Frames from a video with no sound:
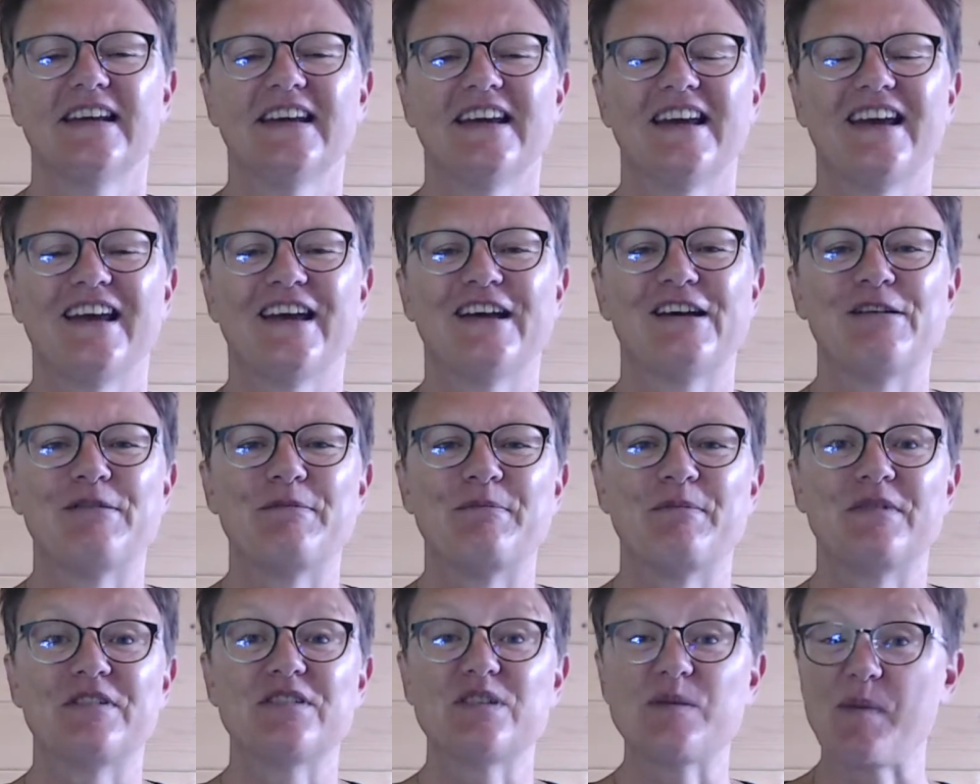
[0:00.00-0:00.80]

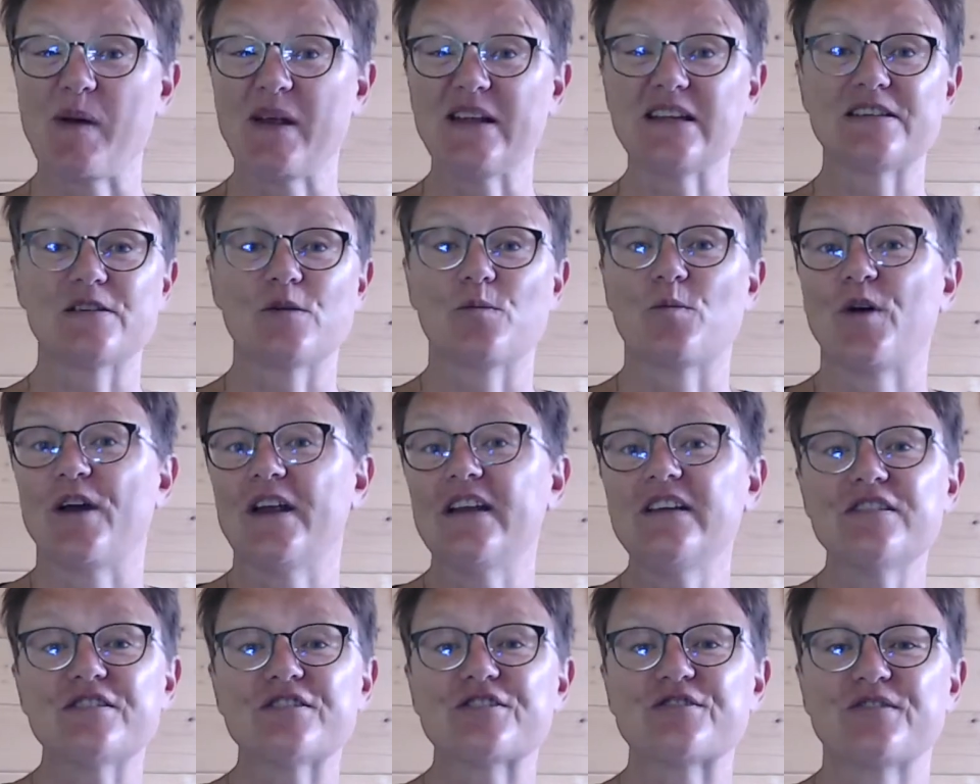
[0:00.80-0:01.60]
Depending on what
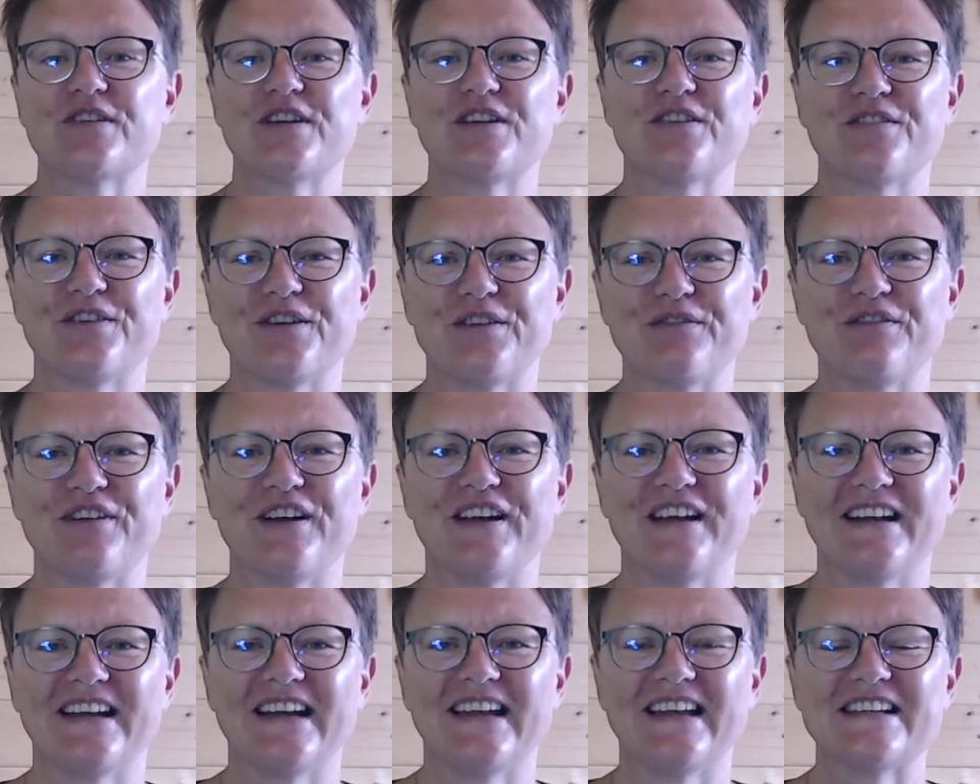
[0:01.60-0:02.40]
industry you're in,
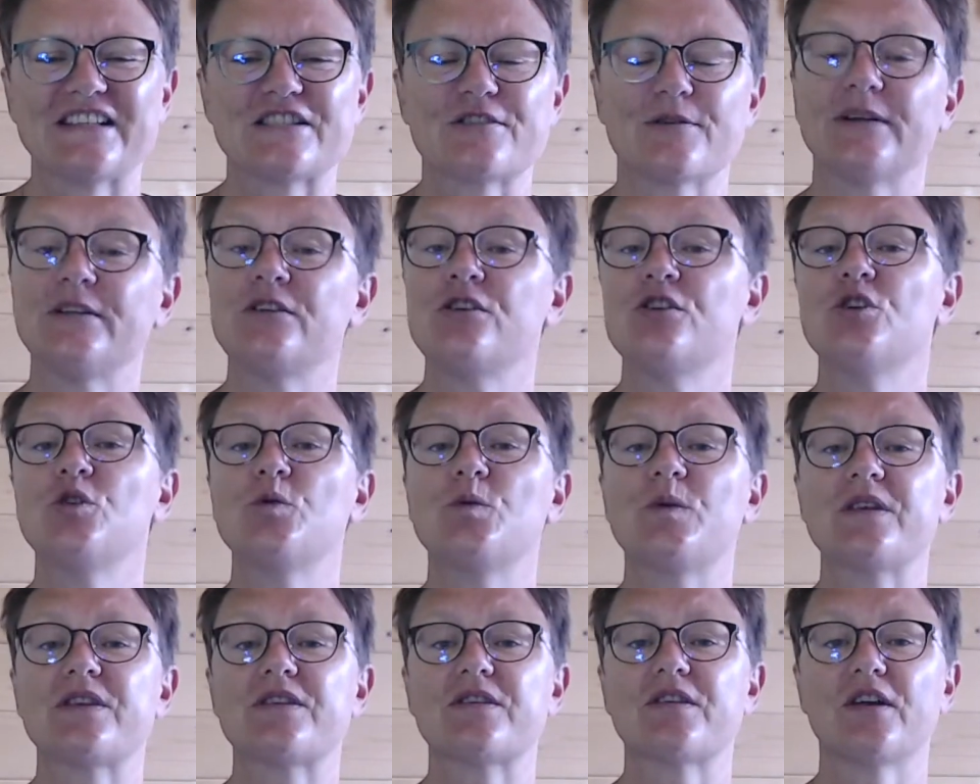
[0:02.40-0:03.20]
really. So I know
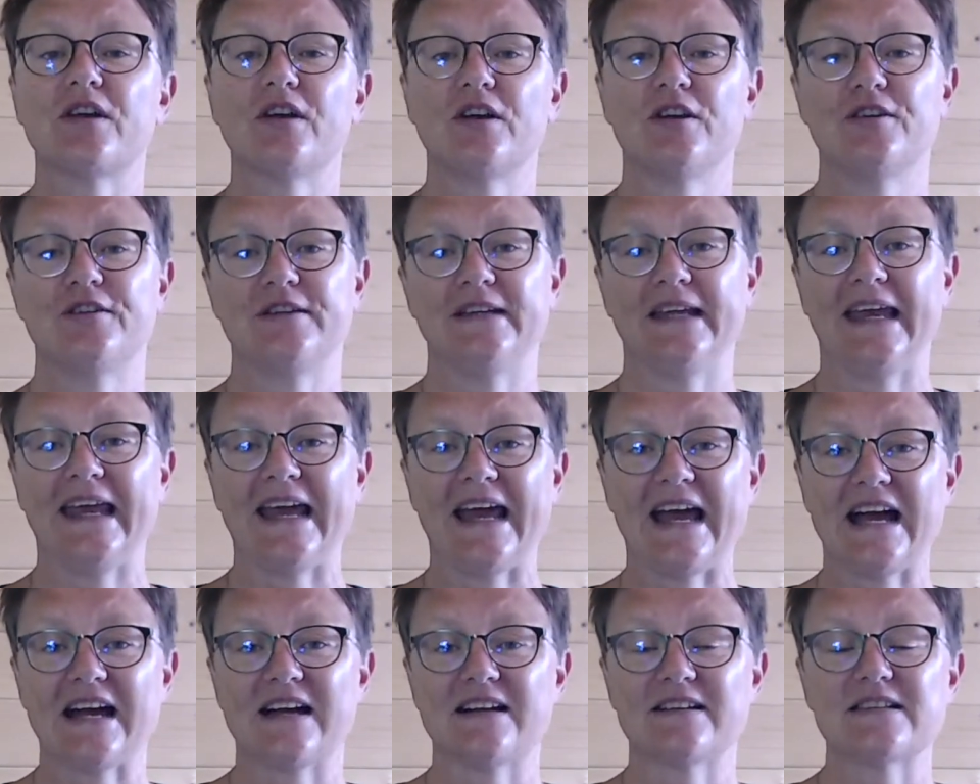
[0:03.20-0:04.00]
with Herding
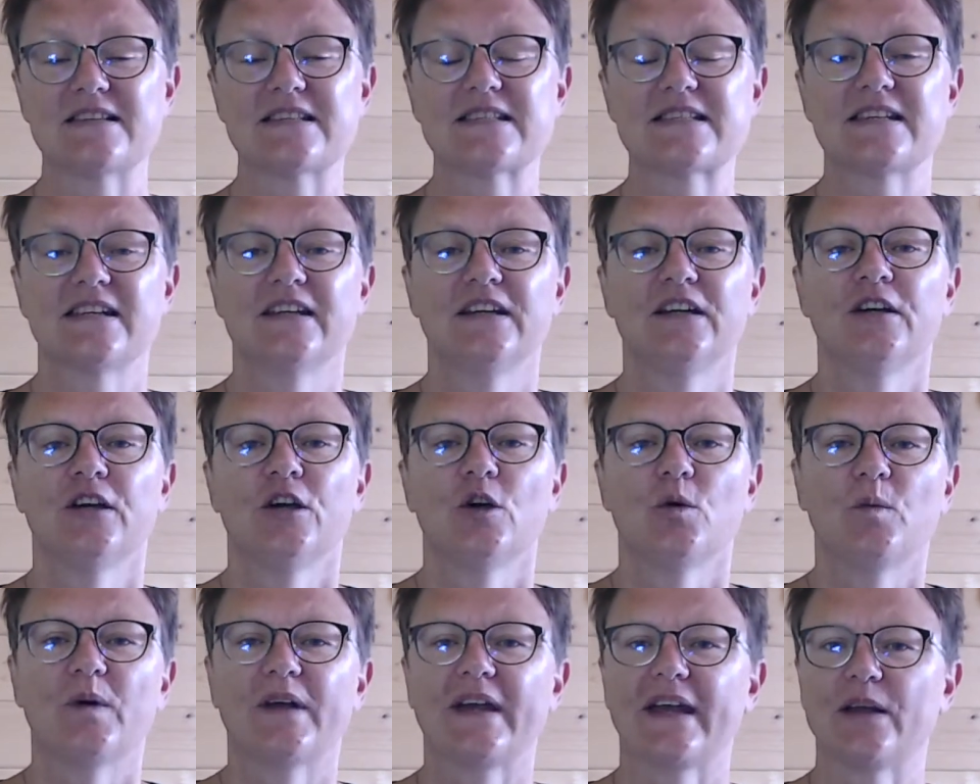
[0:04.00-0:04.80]
Cats,
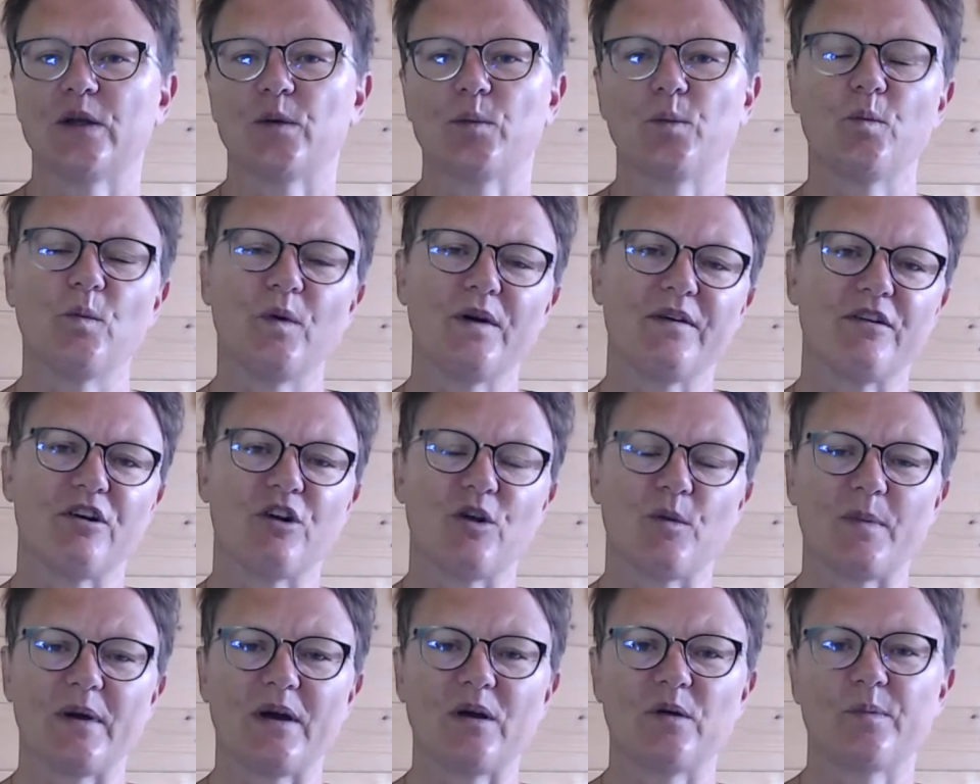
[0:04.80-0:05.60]
we're
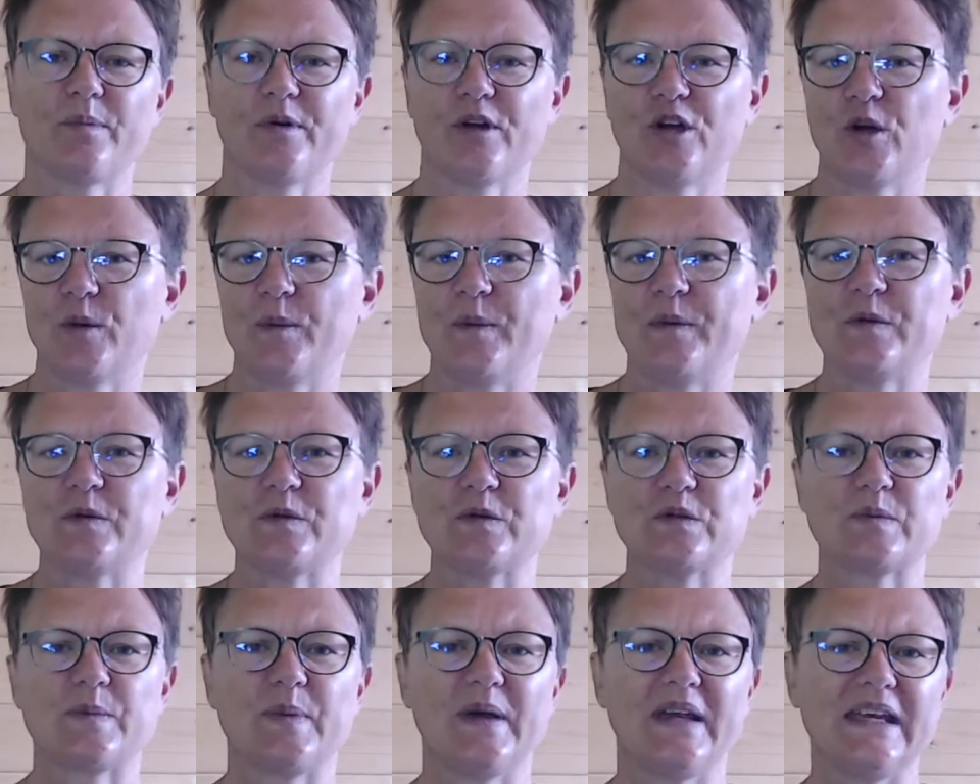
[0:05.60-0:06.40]
all about
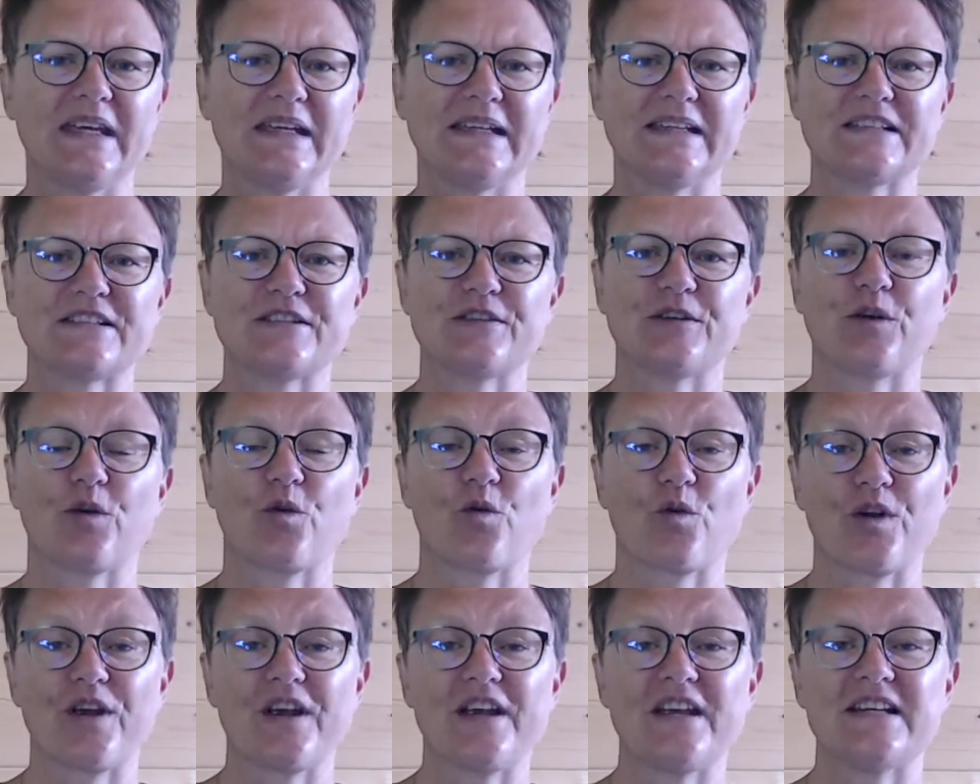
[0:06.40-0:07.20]
purples, pinks and
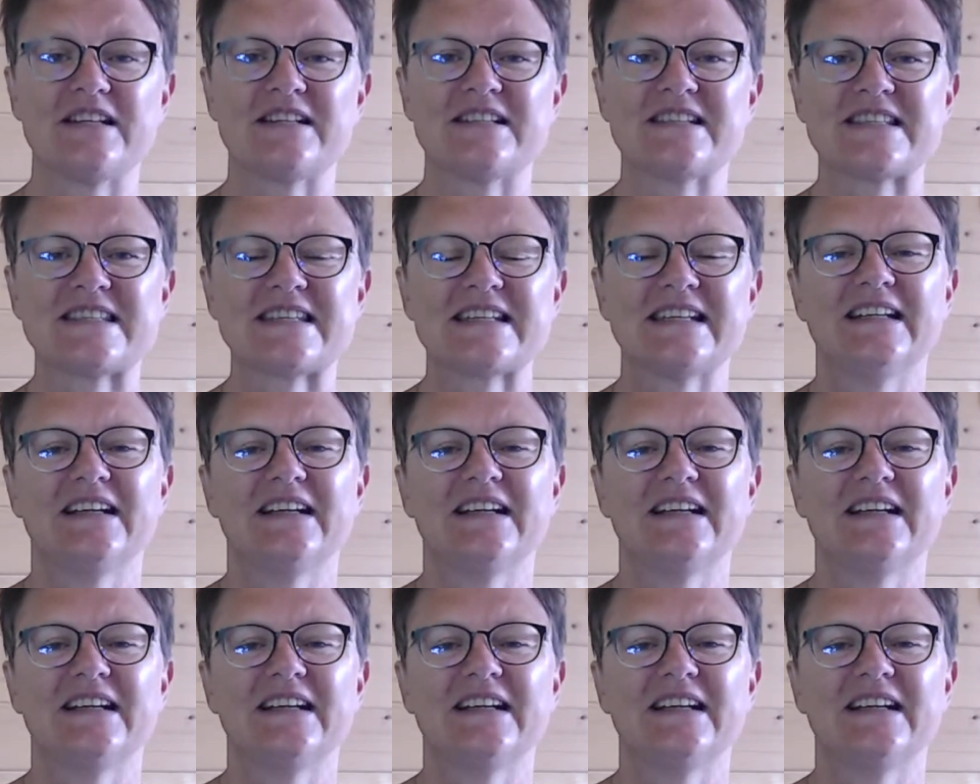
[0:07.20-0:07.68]
greens.